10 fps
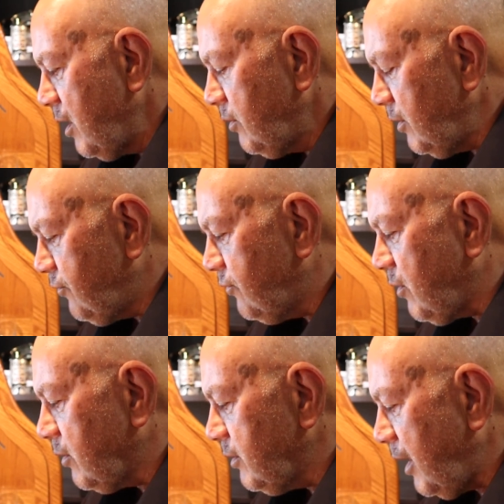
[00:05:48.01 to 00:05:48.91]
This is
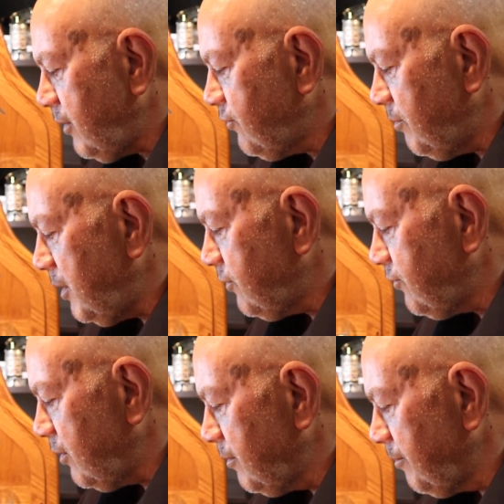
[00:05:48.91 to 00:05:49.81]
our last
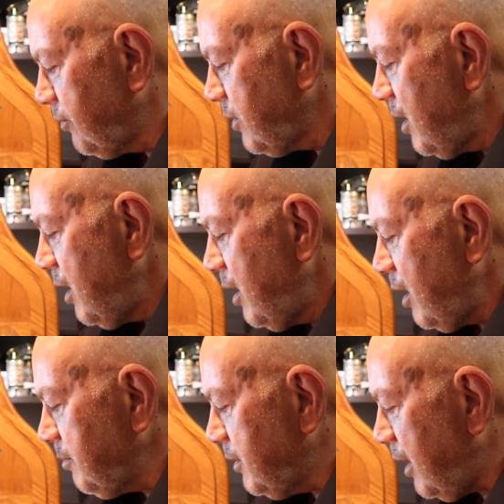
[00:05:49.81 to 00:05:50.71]
semester.
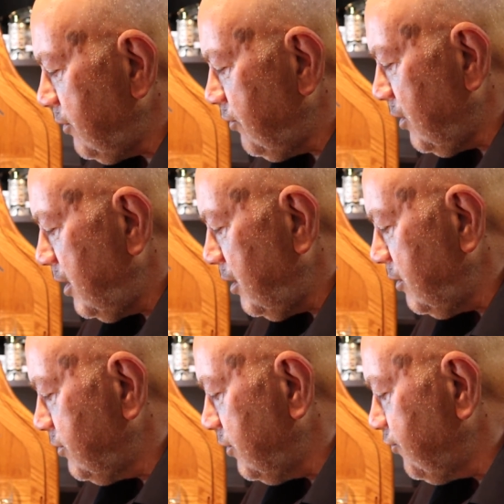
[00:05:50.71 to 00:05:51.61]
I'm glad you're here to